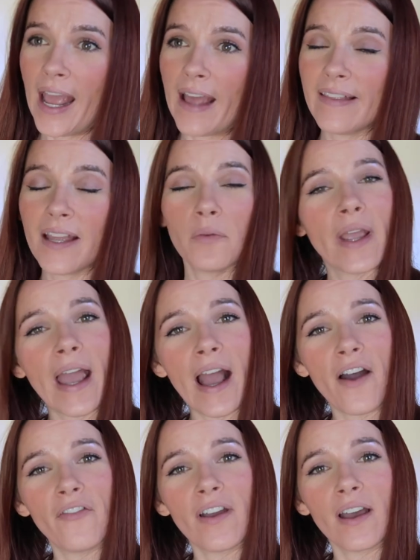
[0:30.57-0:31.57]
And then we
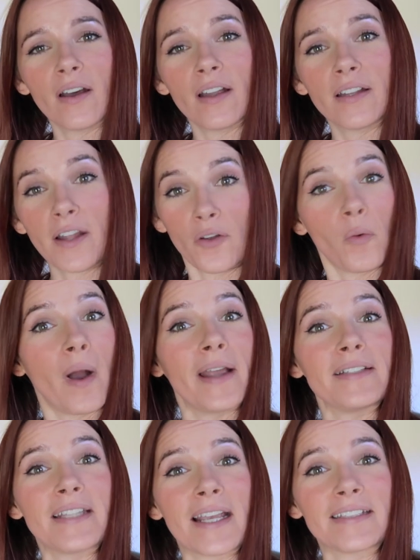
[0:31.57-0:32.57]
have another
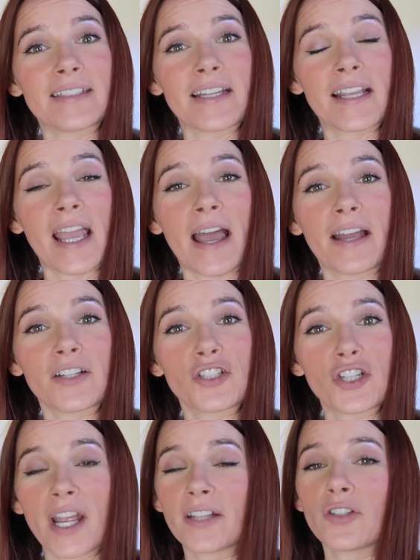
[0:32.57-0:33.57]
wine tasting at
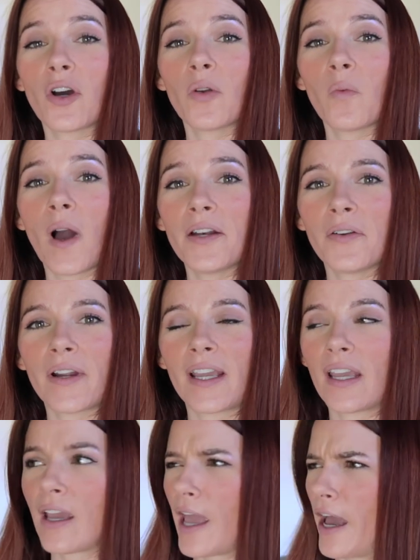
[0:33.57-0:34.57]
Chandon
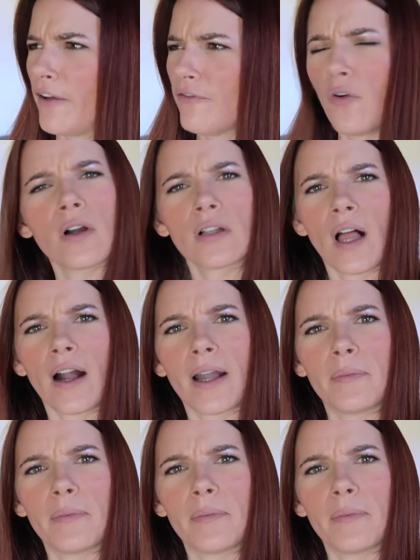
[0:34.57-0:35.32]
Winery at four o'clock,